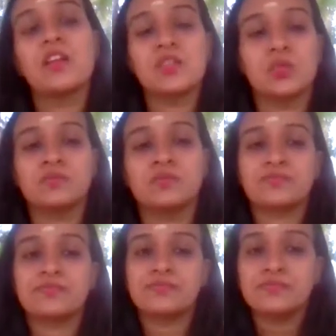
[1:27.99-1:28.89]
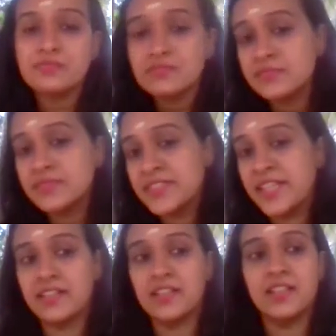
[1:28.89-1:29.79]
So
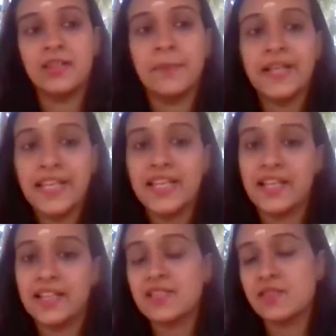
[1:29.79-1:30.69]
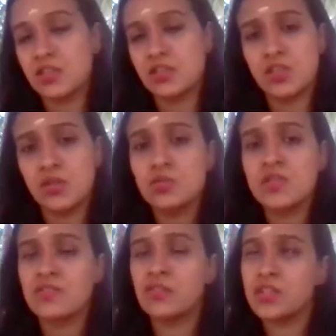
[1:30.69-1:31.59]
then the materials which is
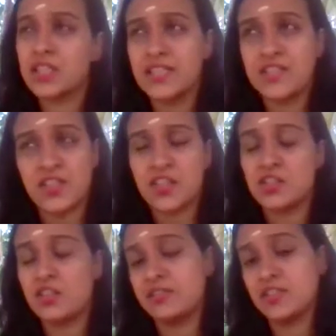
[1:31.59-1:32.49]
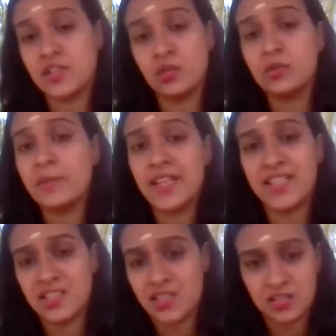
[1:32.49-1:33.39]
used for the construction of these load
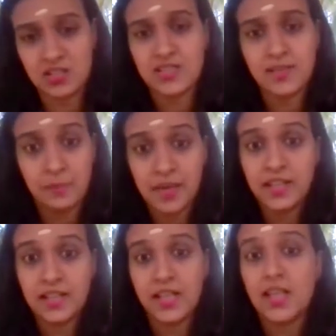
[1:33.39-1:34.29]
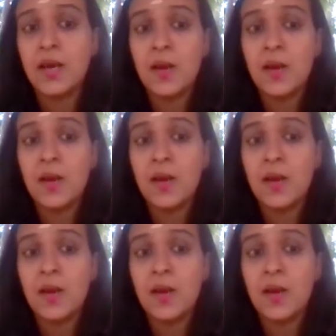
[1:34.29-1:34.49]
bearing structures are mainly